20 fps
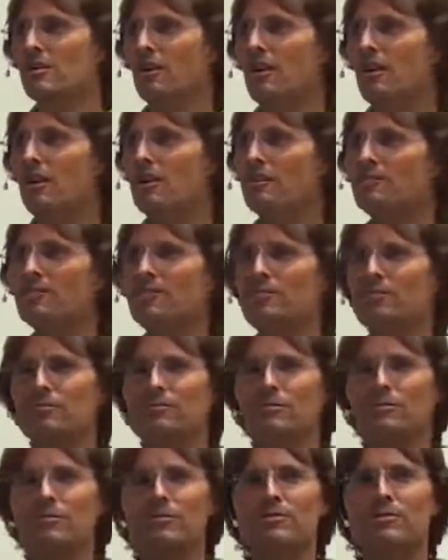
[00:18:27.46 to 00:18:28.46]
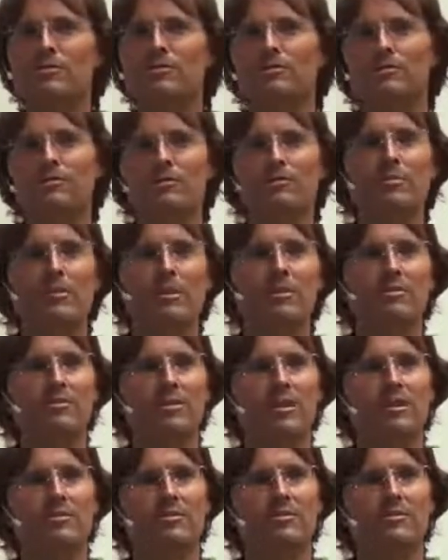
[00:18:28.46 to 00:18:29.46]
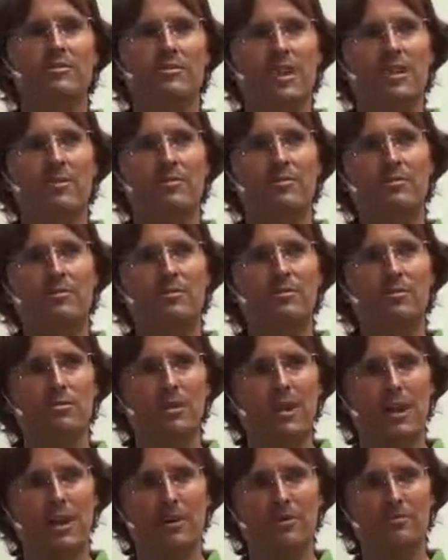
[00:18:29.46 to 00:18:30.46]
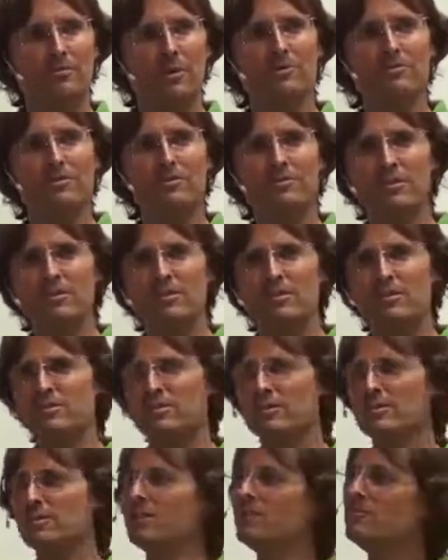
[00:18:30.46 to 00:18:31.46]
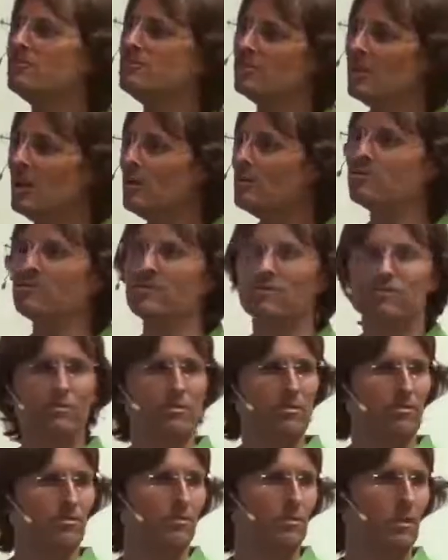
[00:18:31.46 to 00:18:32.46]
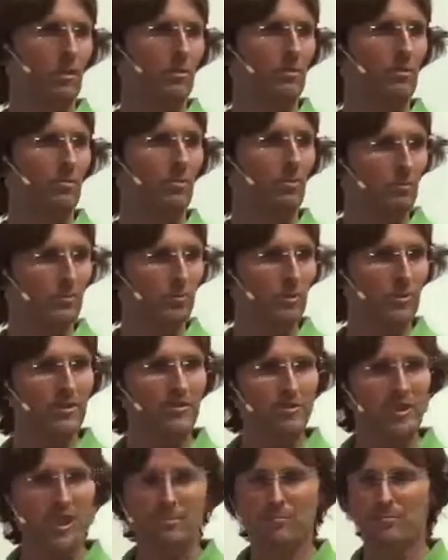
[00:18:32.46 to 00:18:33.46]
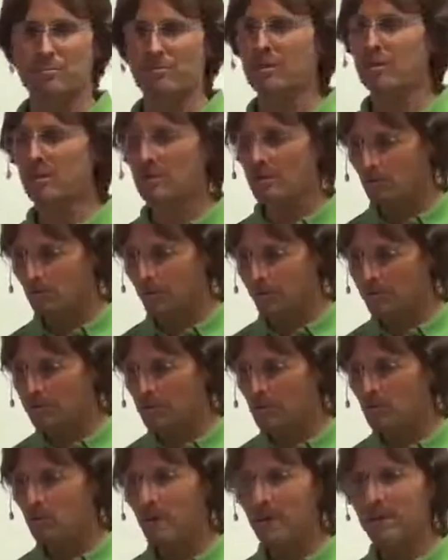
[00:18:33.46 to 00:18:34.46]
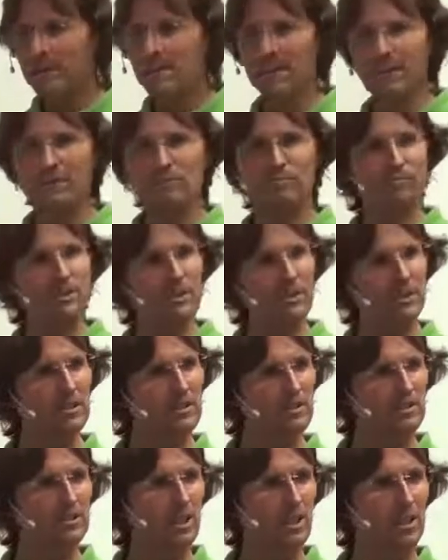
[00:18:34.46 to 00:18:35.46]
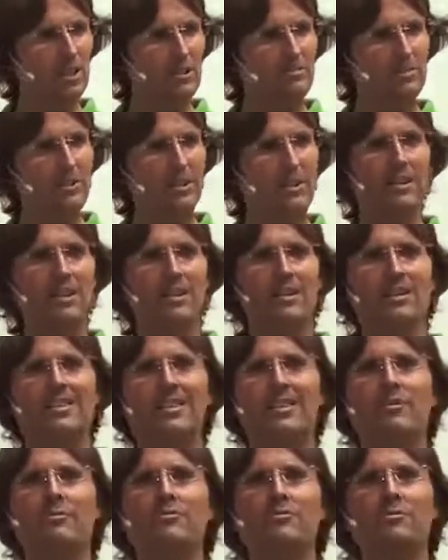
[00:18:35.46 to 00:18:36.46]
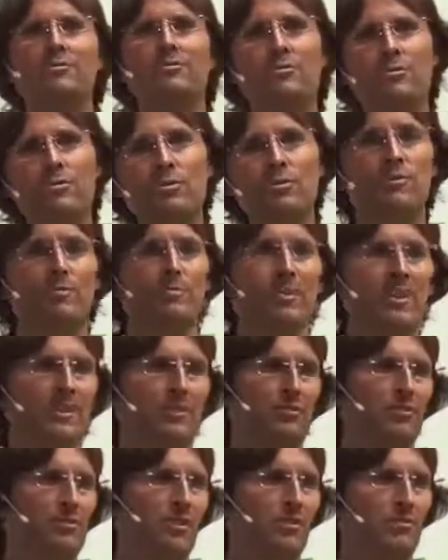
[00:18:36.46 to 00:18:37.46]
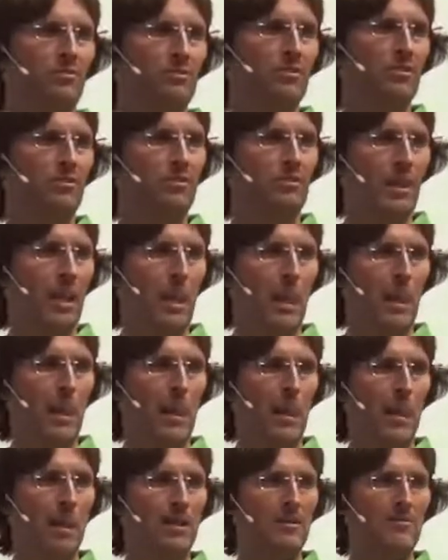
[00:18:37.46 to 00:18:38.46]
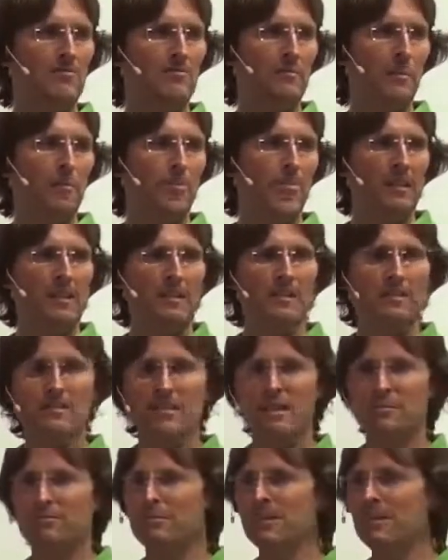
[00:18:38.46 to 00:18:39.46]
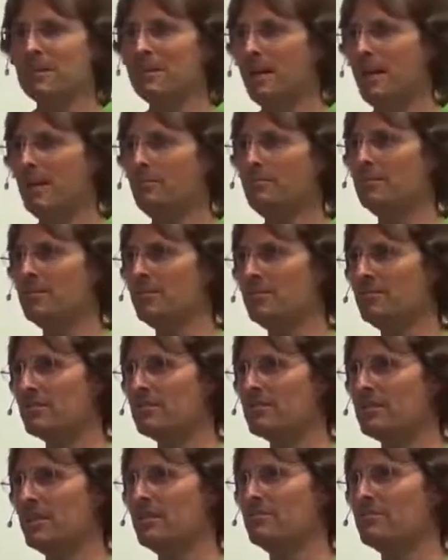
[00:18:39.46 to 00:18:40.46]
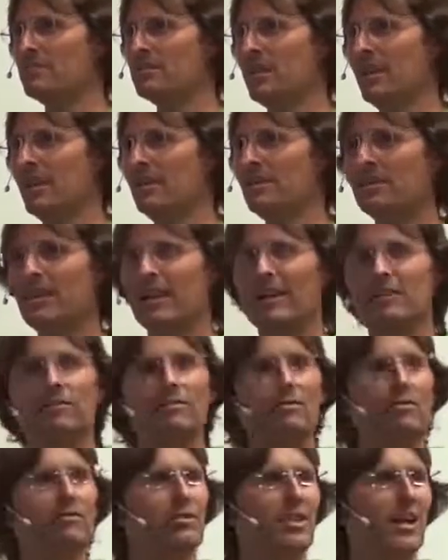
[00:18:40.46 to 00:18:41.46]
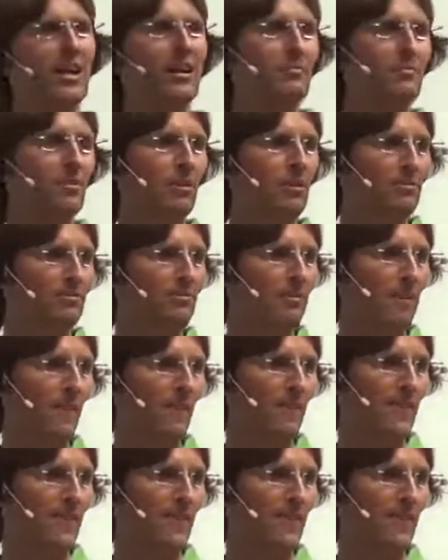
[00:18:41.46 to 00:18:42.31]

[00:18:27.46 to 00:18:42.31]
God, through a series of processes and through our emotional condition, can show us the truth. So, for example, when you wake up feeling ashamed, there is a truth being shown to you. That something happened in your sleep state that you're ashamed of.